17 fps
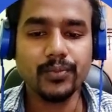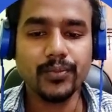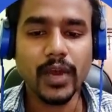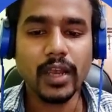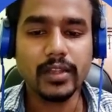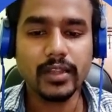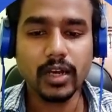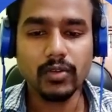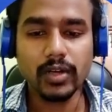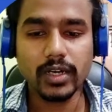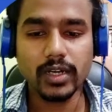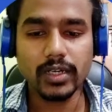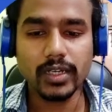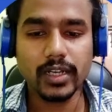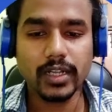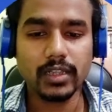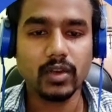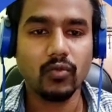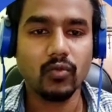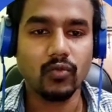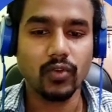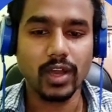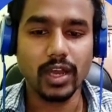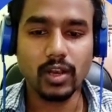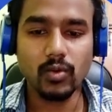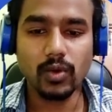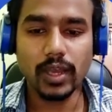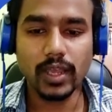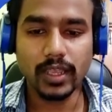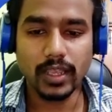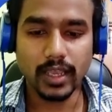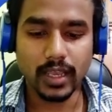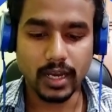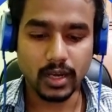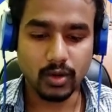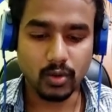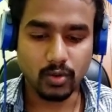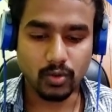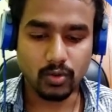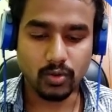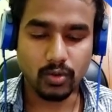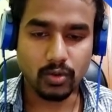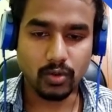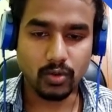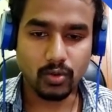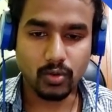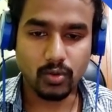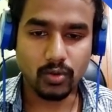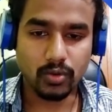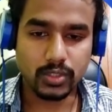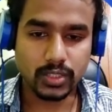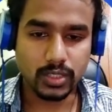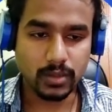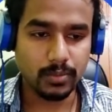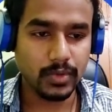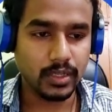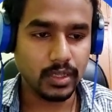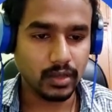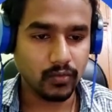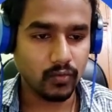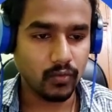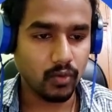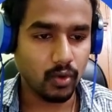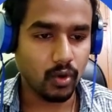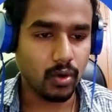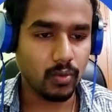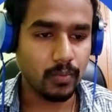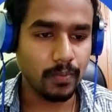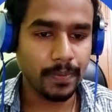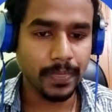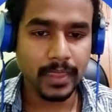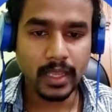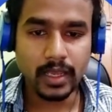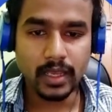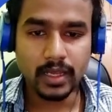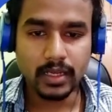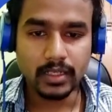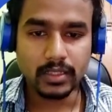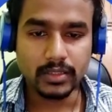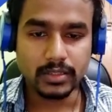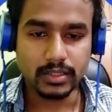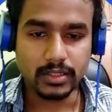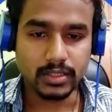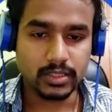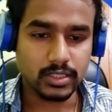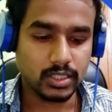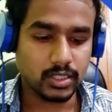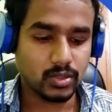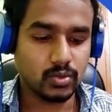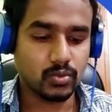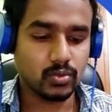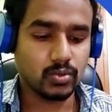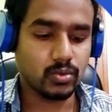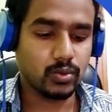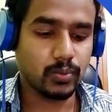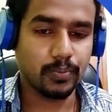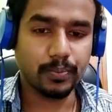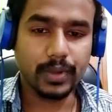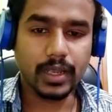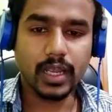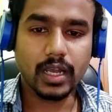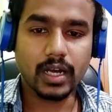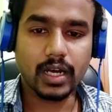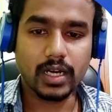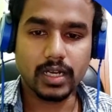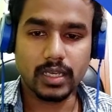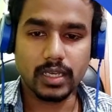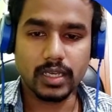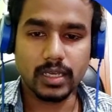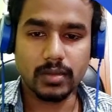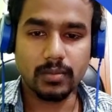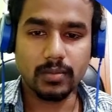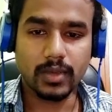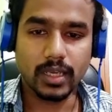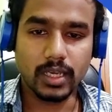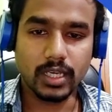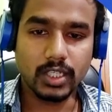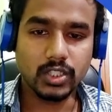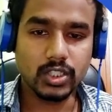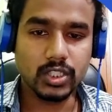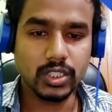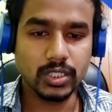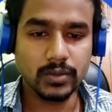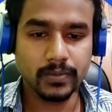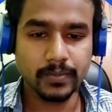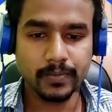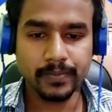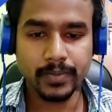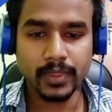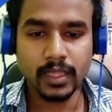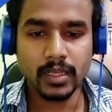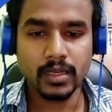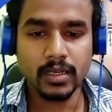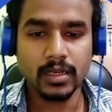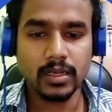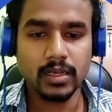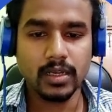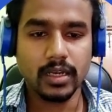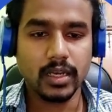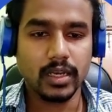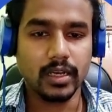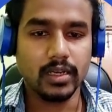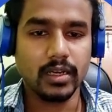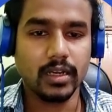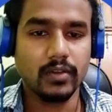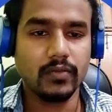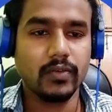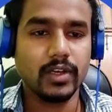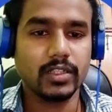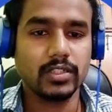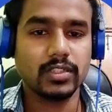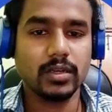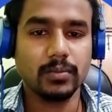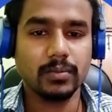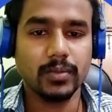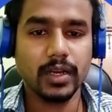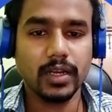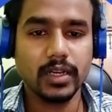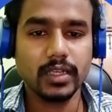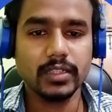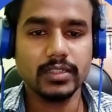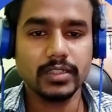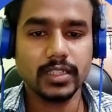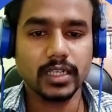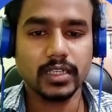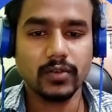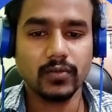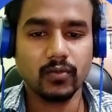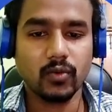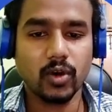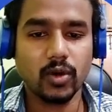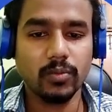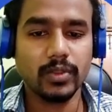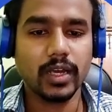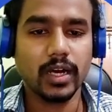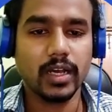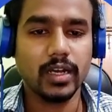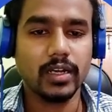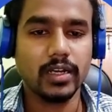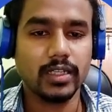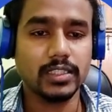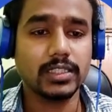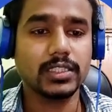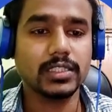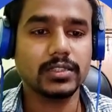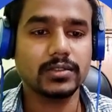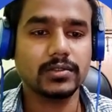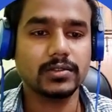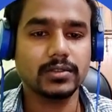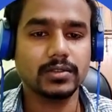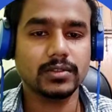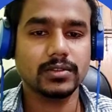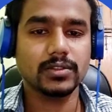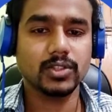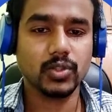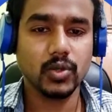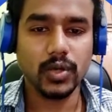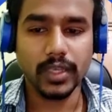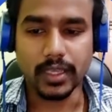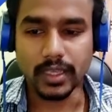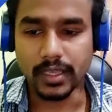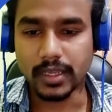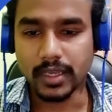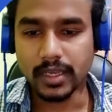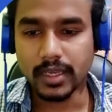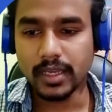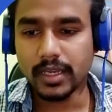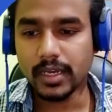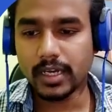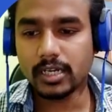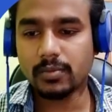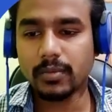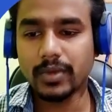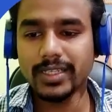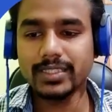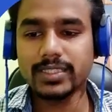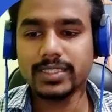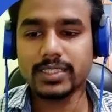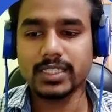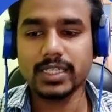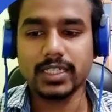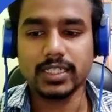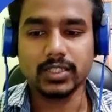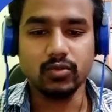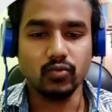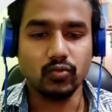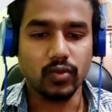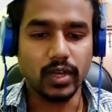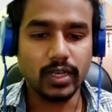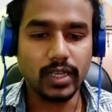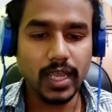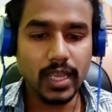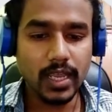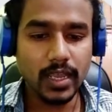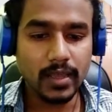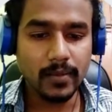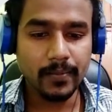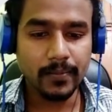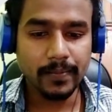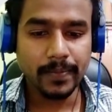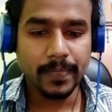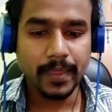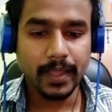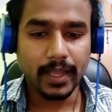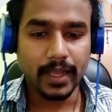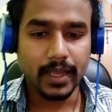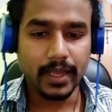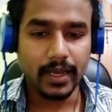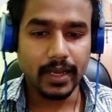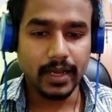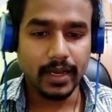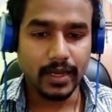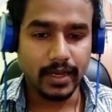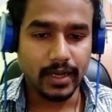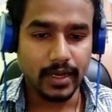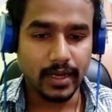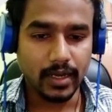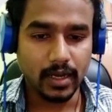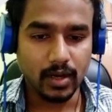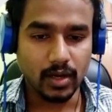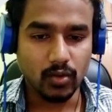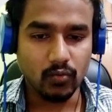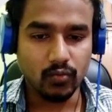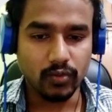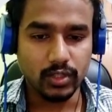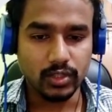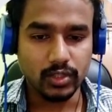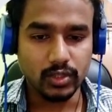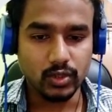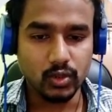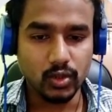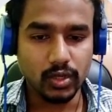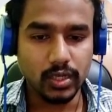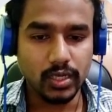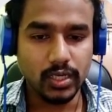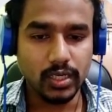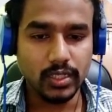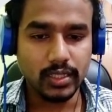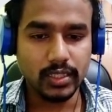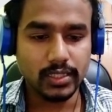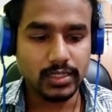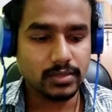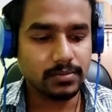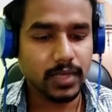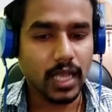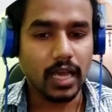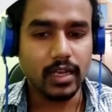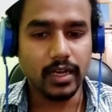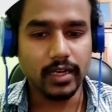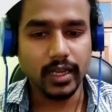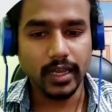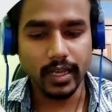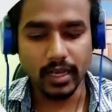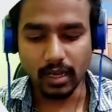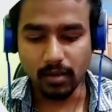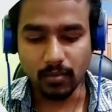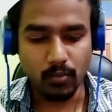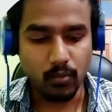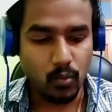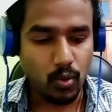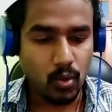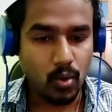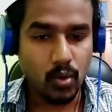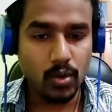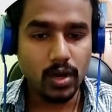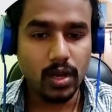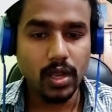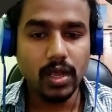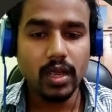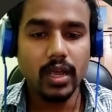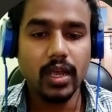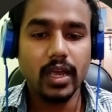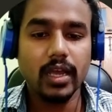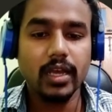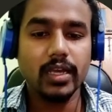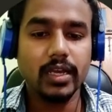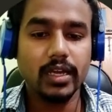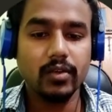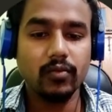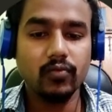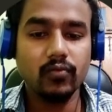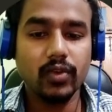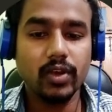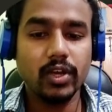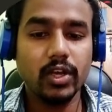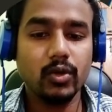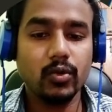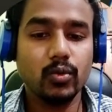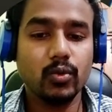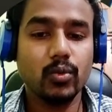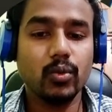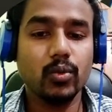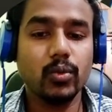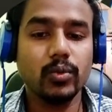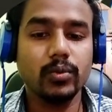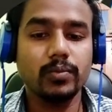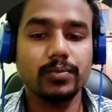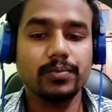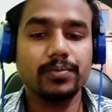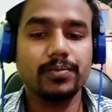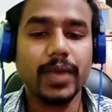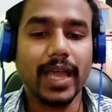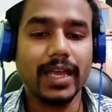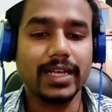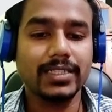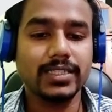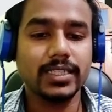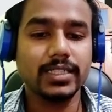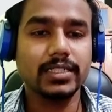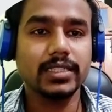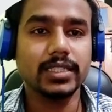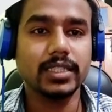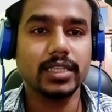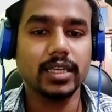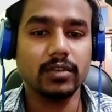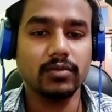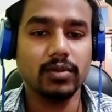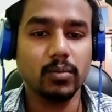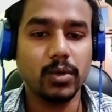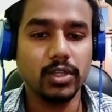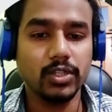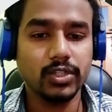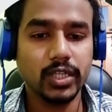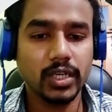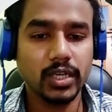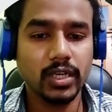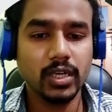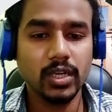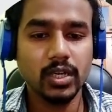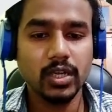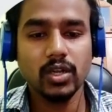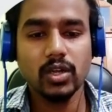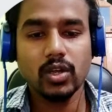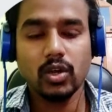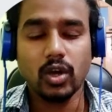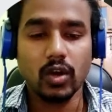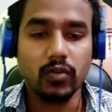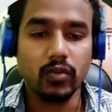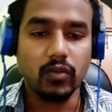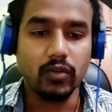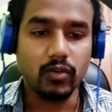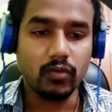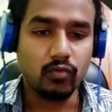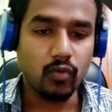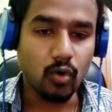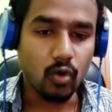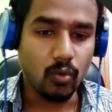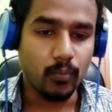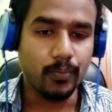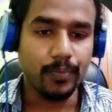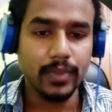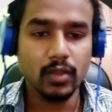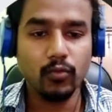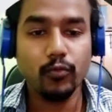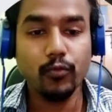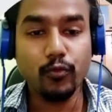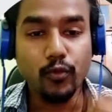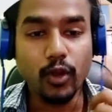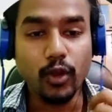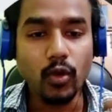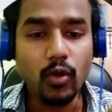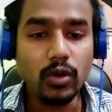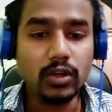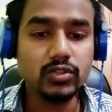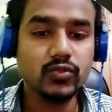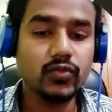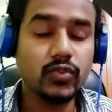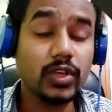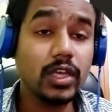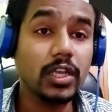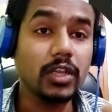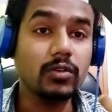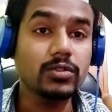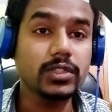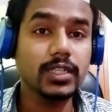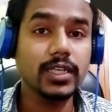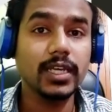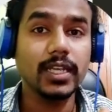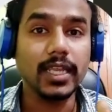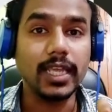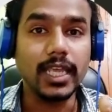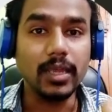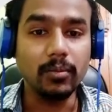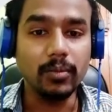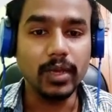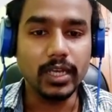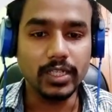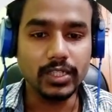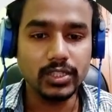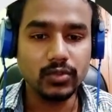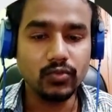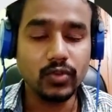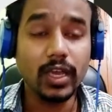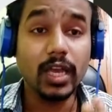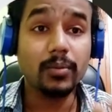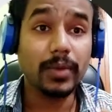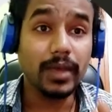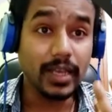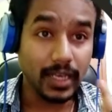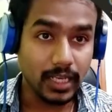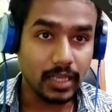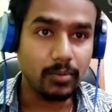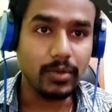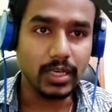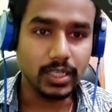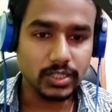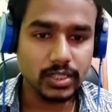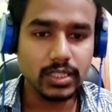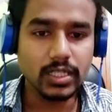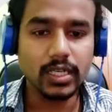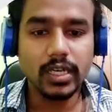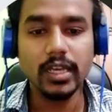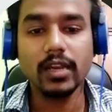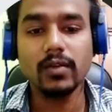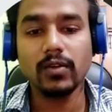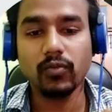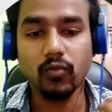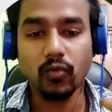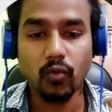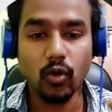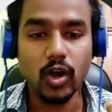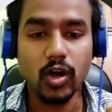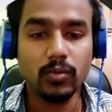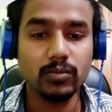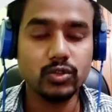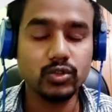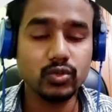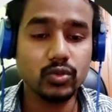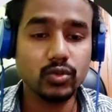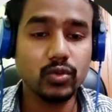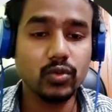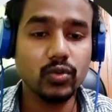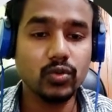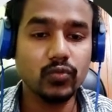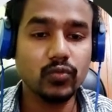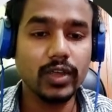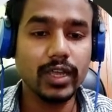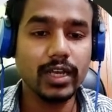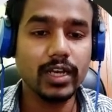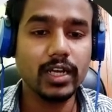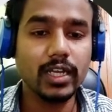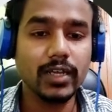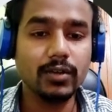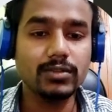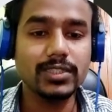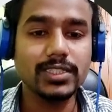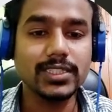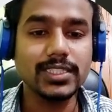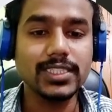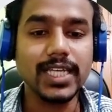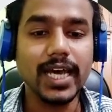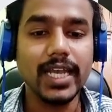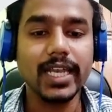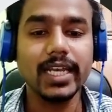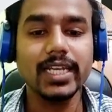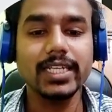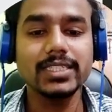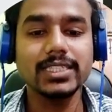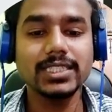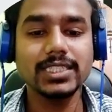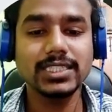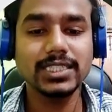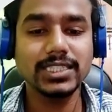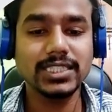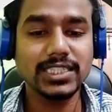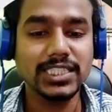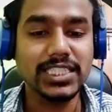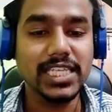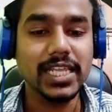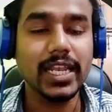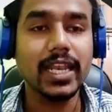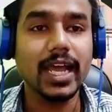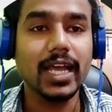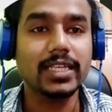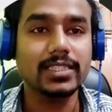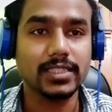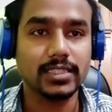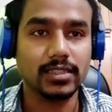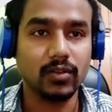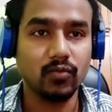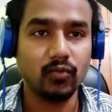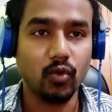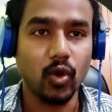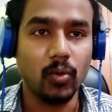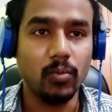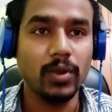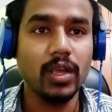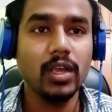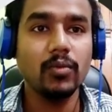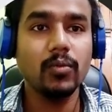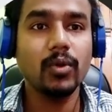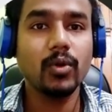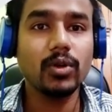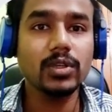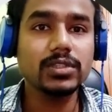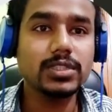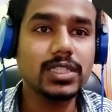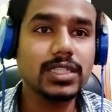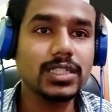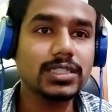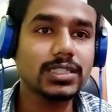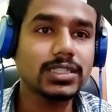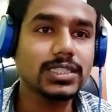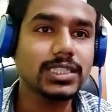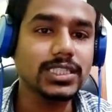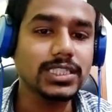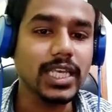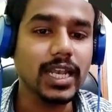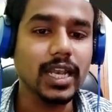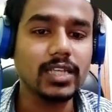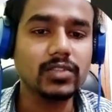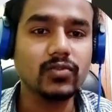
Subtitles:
without entering the value, I can submit the form. Just need to pick a image, and if I submit inside the form, the alert is showing. It means it is working, and now we don't need this alert anymore, and we need to access the information of our form. Because we are using an image, we have an image in our form, so we cannot use directly serialize the form, because the serialize